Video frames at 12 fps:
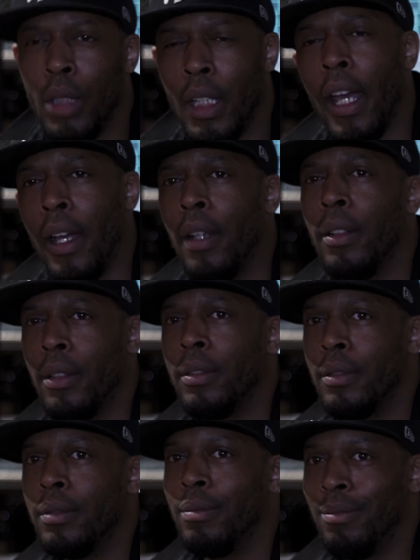It's
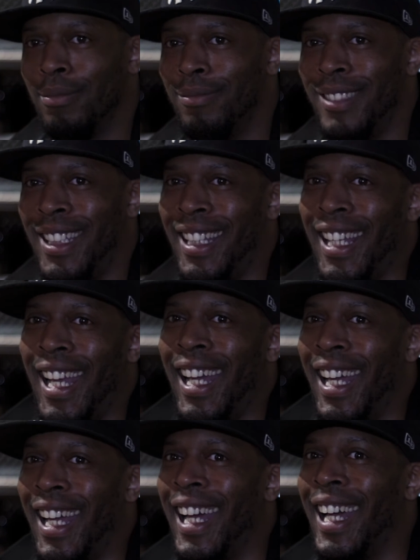clear. You can always tell what's a
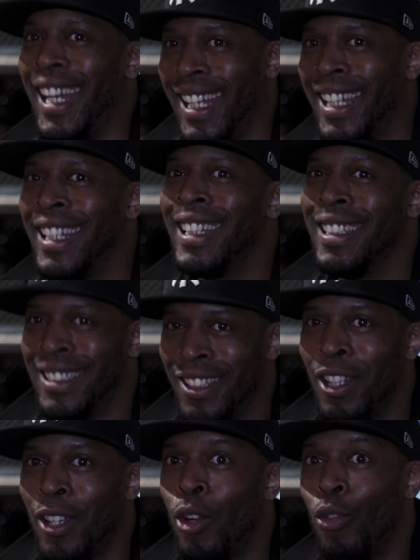great song, what's,
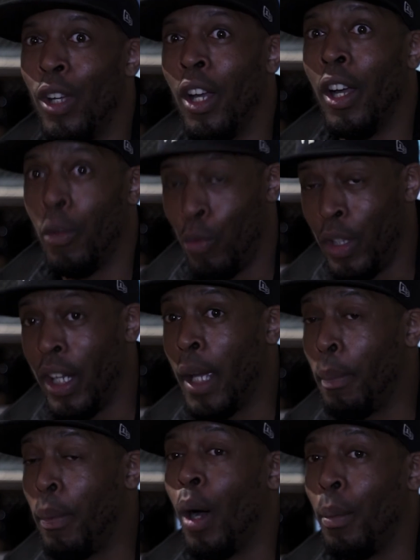you know. Real
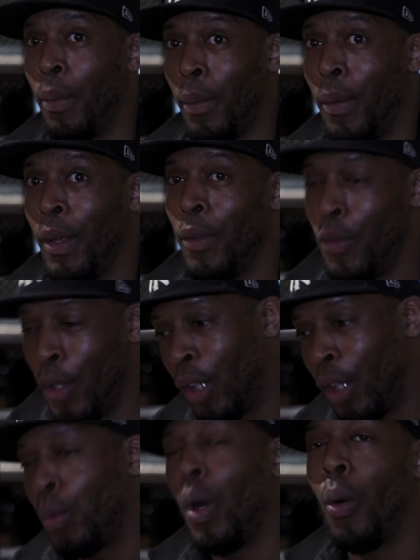hip hop
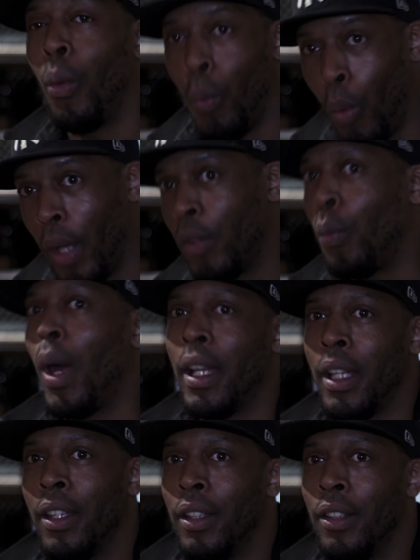knows what is
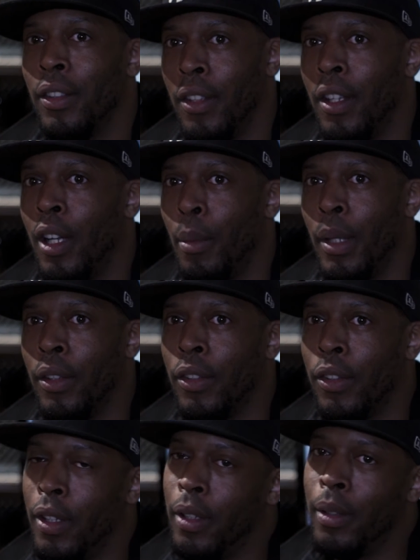whack. Do you know what I mean?
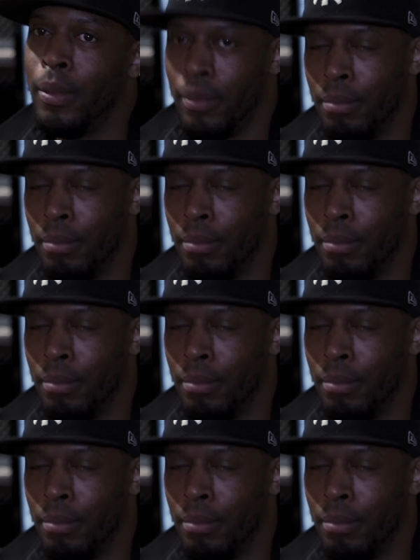So